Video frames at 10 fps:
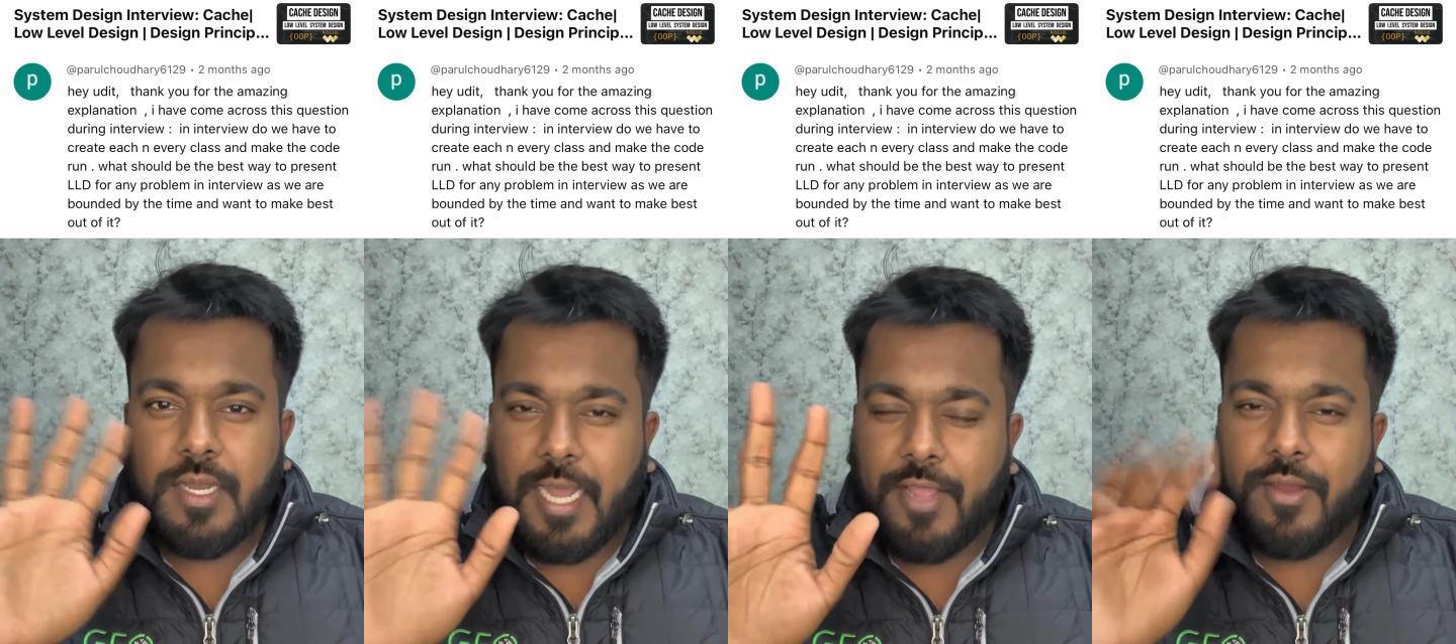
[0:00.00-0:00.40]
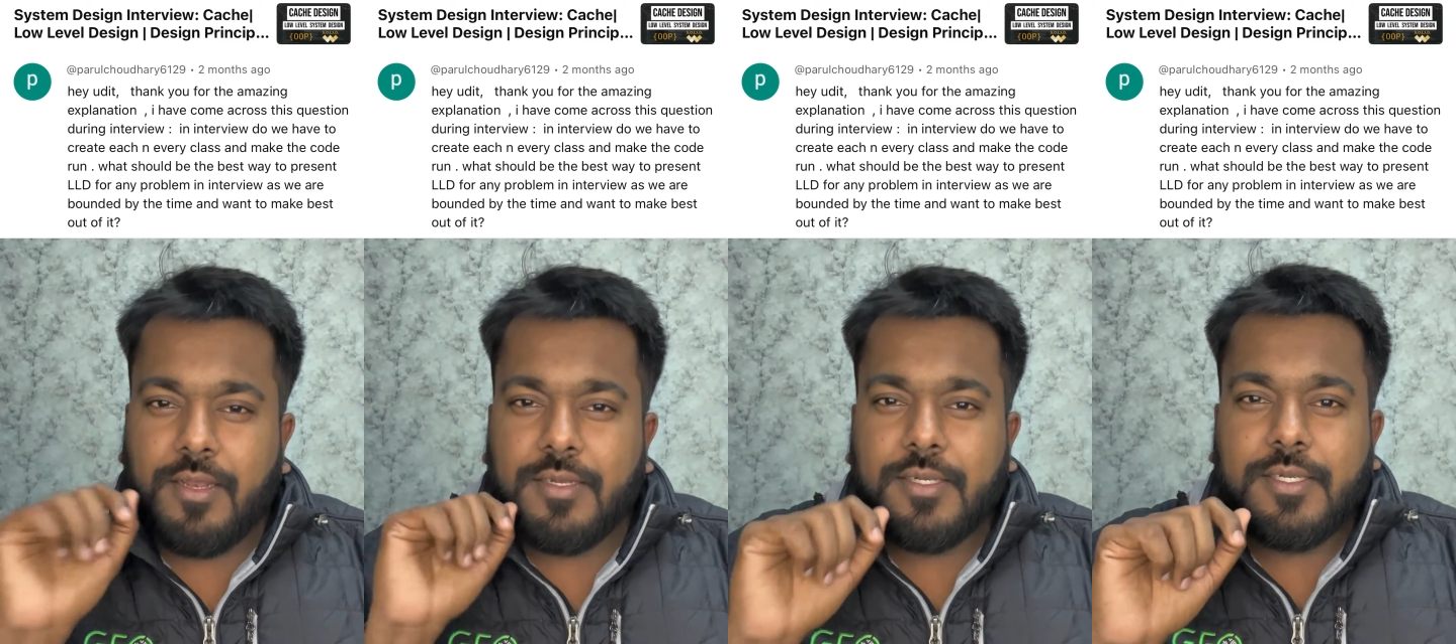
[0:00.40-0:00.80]
Hi all.
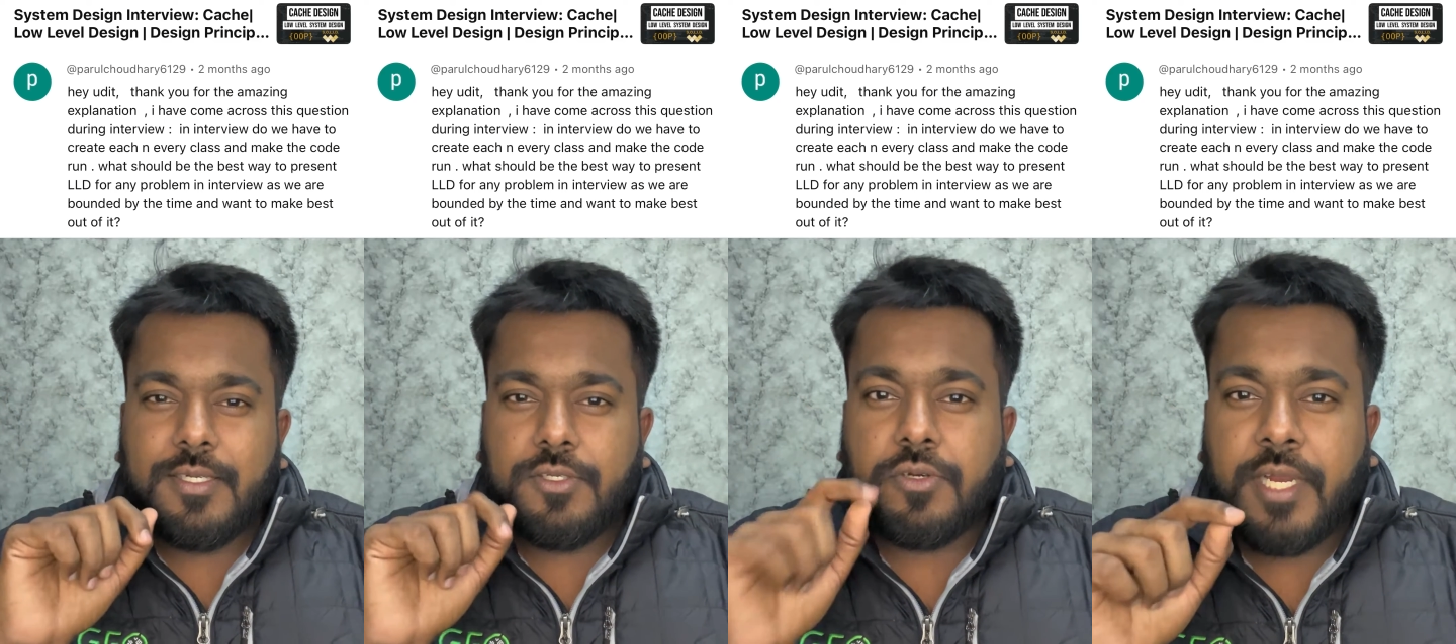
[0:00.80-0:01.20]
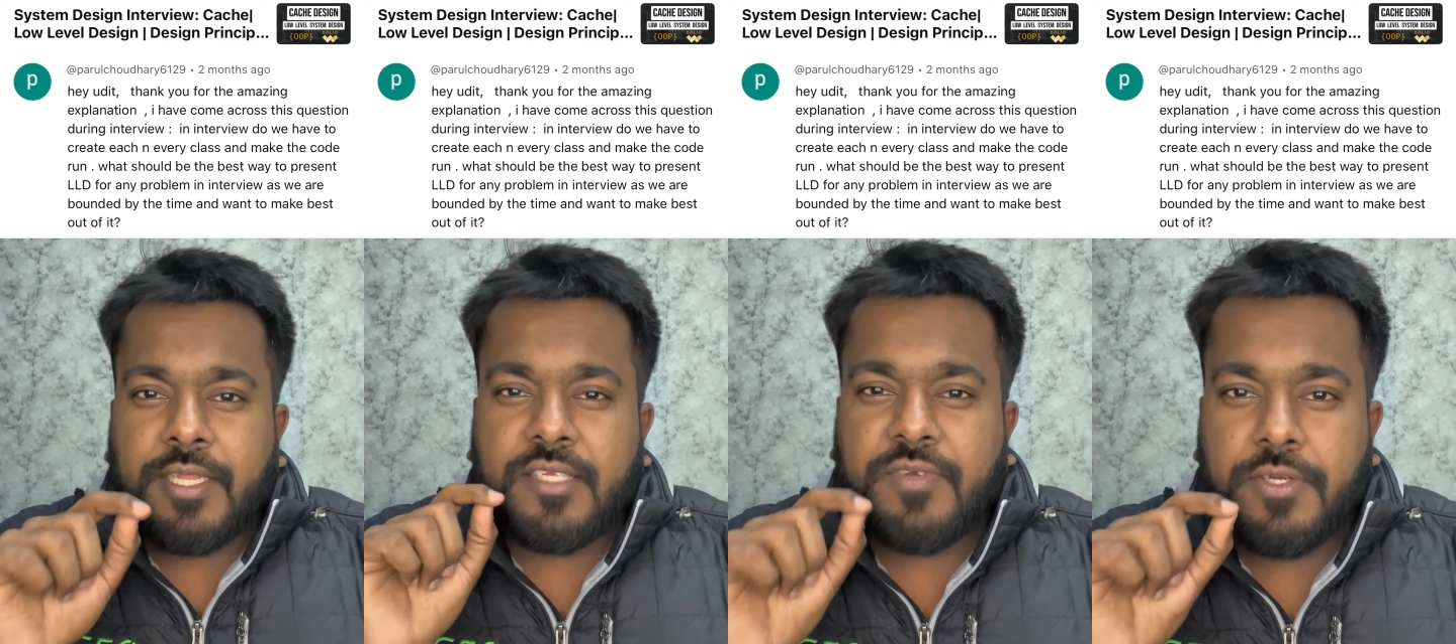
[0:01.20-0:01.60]
So today
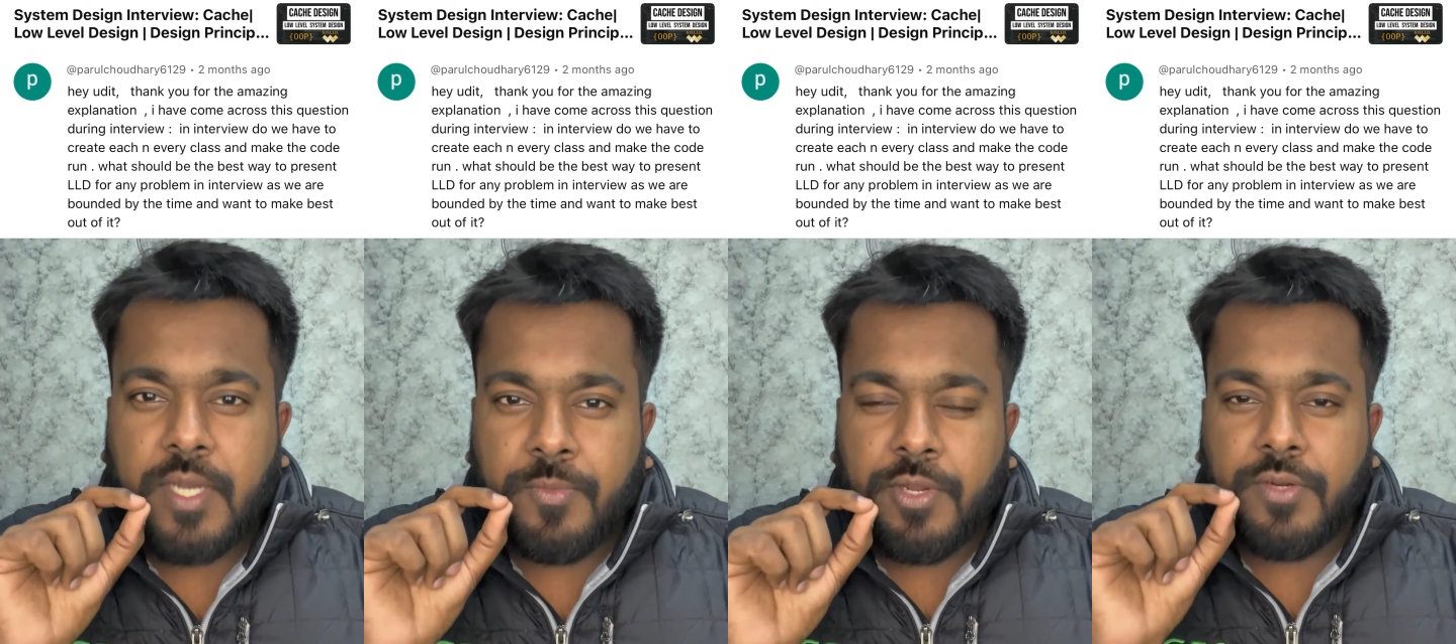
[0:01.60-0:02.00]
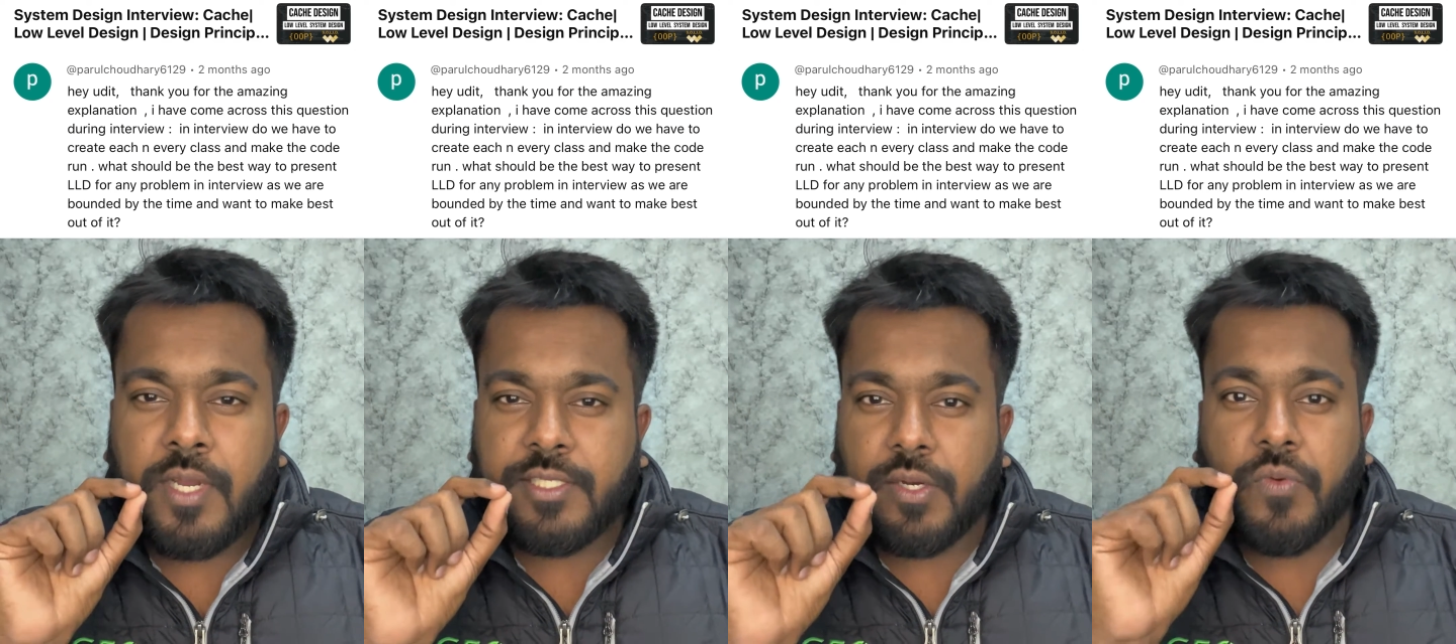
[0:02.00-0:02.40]
in this video, I'm going to
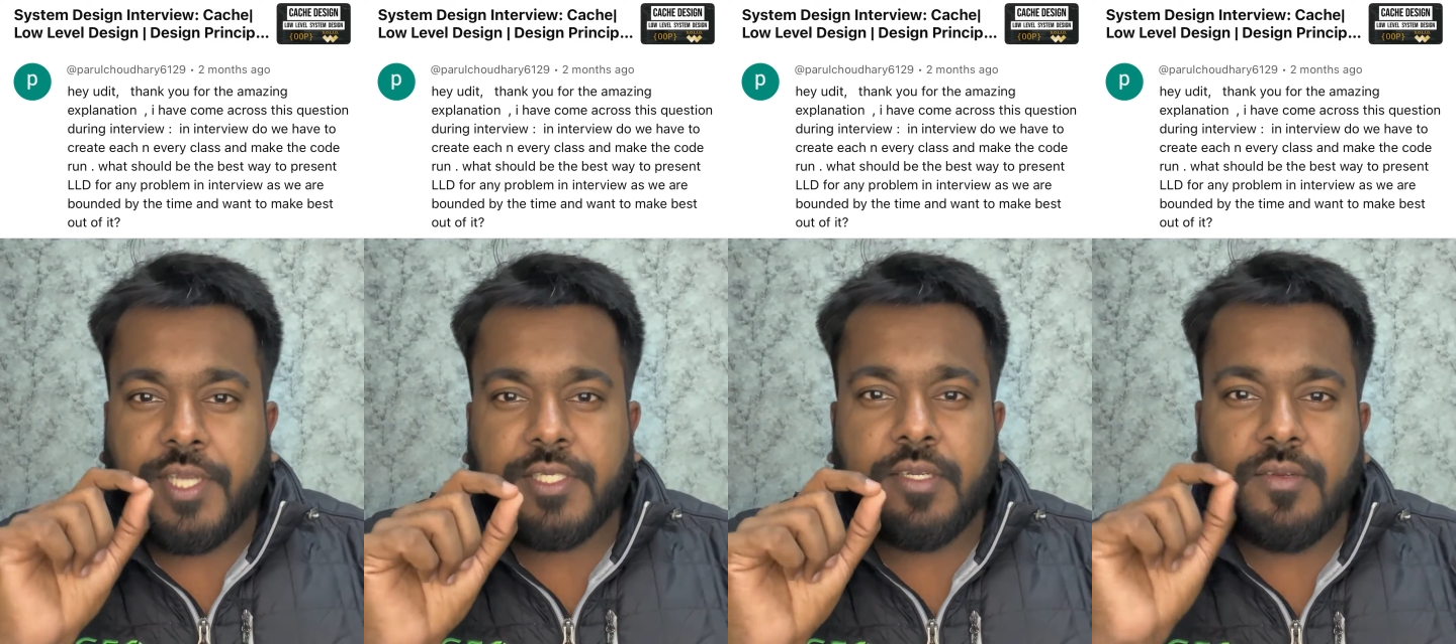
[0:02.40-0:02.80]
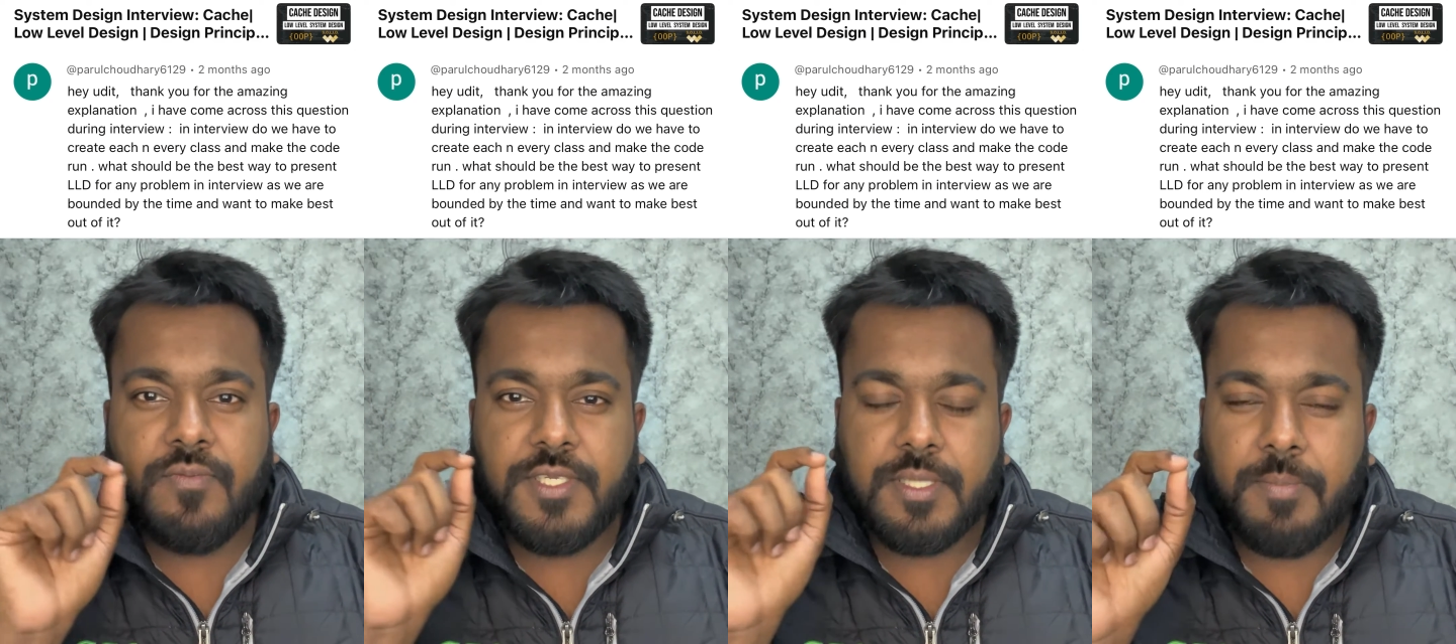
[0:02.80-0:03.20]
answer a question
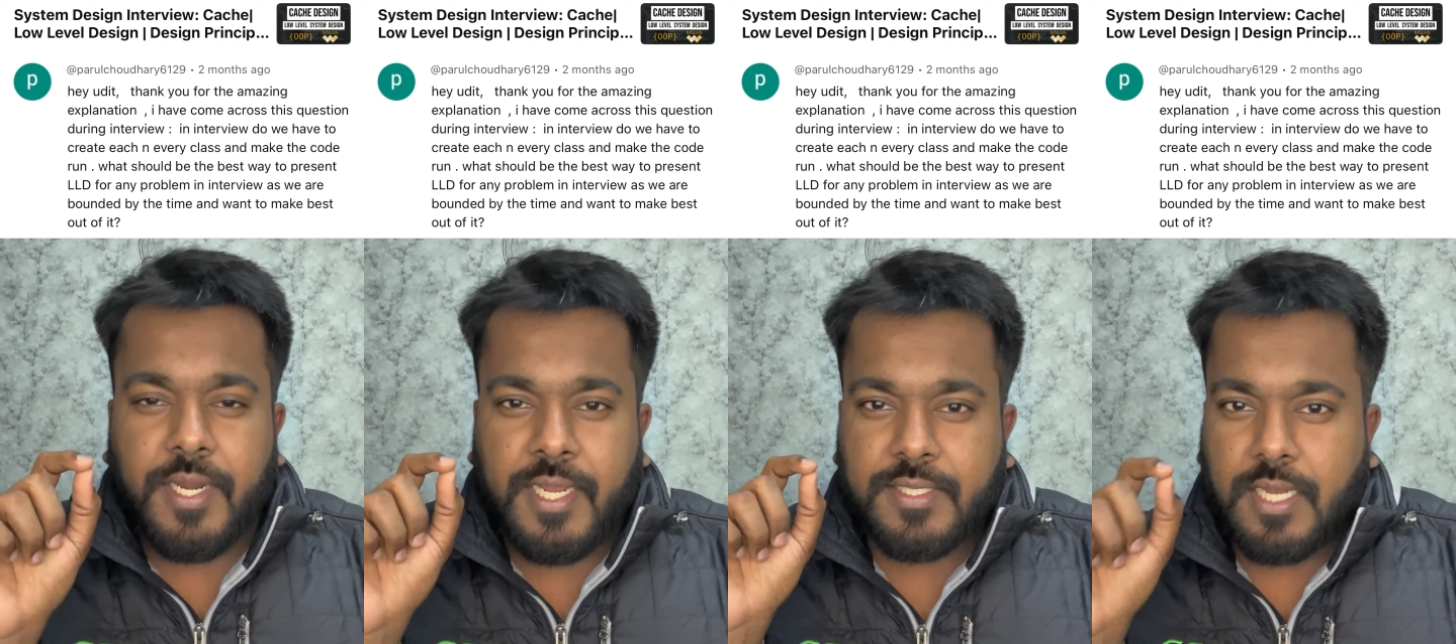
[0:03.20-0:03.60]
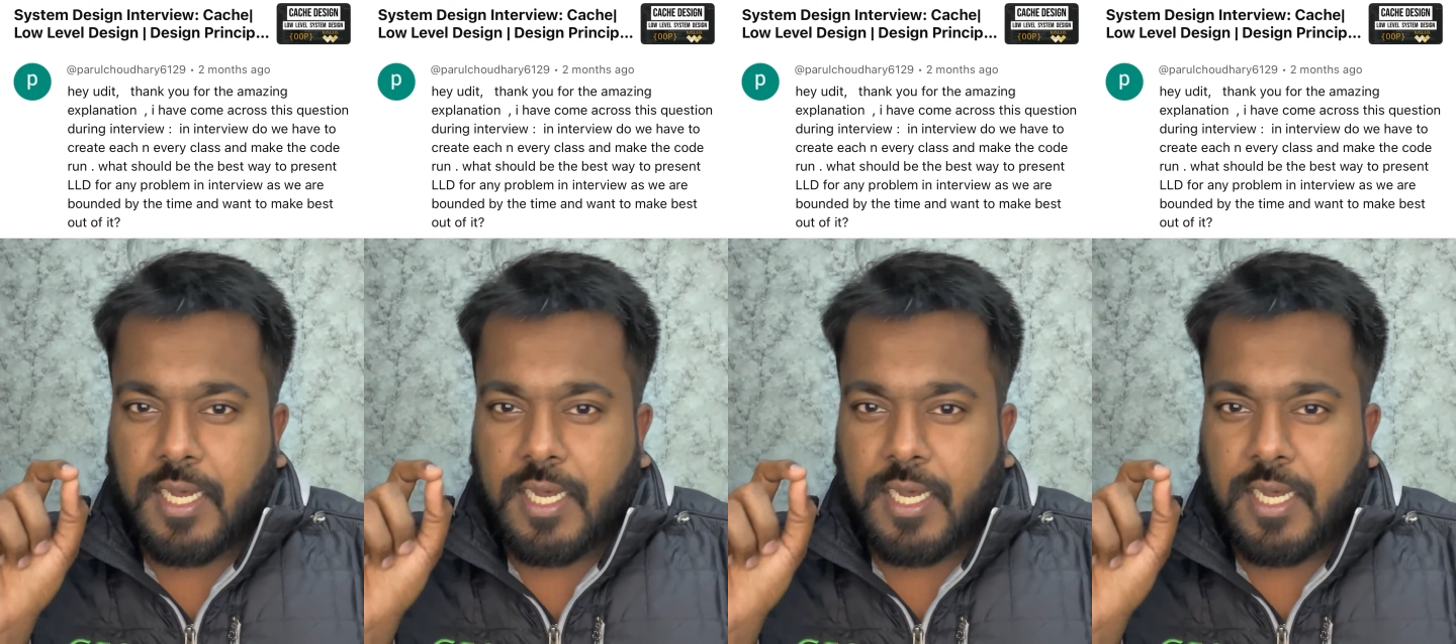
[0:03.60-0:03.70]
which somebody has